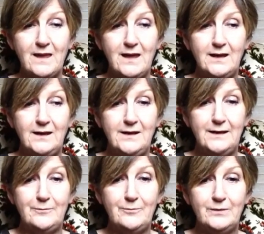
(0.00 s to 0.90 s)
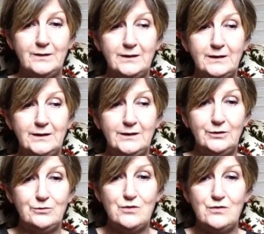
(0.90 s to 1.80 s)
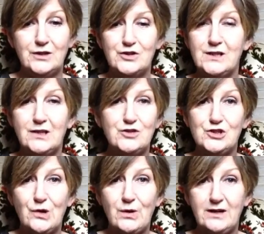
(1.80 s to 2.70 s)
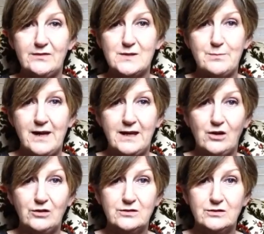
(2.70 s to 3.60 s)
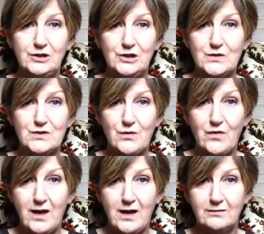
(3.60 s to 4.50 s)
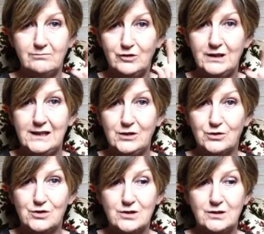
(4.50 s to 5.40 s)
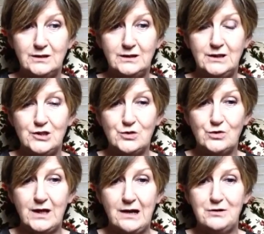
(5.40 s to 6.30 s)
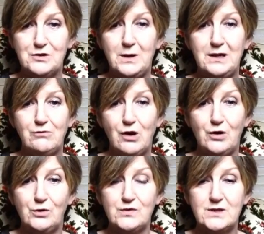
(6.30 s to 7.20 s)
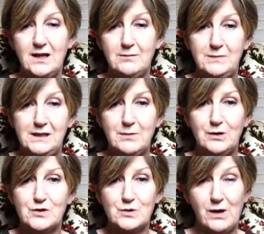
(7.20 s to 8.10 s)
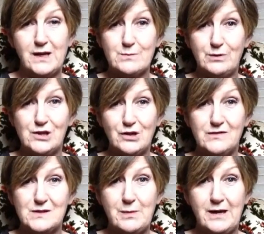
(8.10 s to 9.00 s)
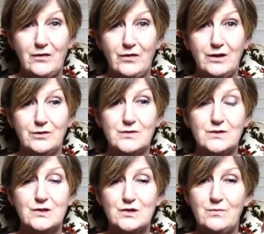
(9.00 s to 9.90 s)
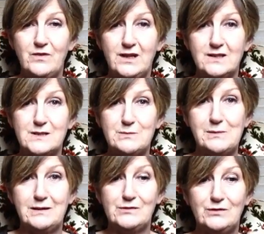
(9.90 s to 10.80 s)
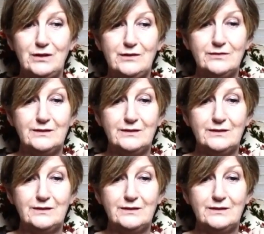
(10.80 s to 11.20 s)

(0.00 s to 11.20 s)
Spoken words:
And the route nationales you don't have to pay on. You know, so they're really good dual carriageway roads, like mini motorways, but you don't have to pay on those. Something else to be mindful of.